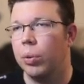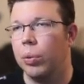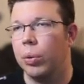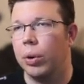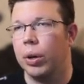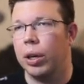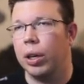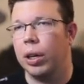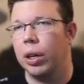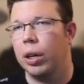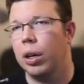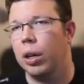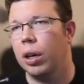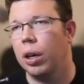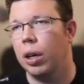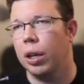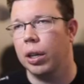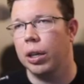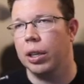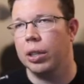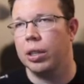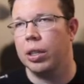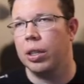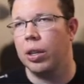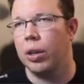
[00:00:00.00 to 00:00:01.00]
We're working
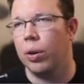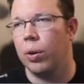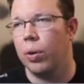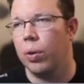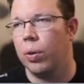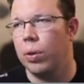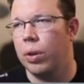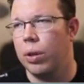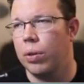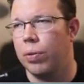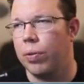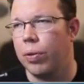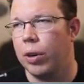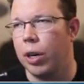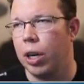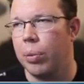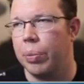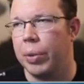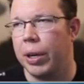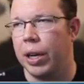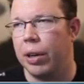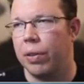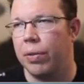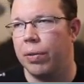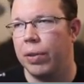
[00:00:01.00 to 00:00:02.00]
on, this is the only
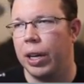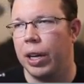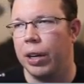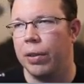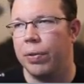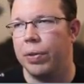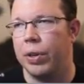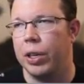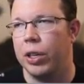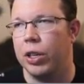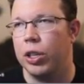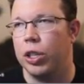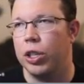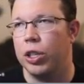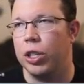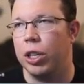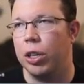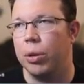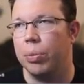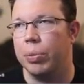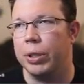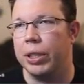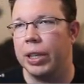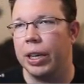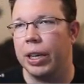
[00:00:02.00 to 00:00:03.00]
farm I have left in
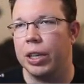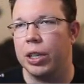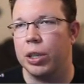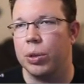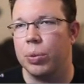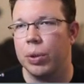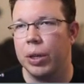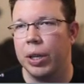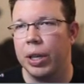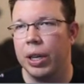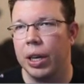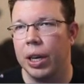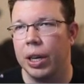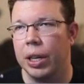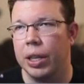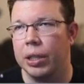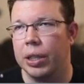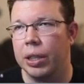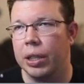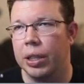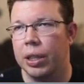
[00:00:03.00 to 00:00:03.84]
ships, actually, guys.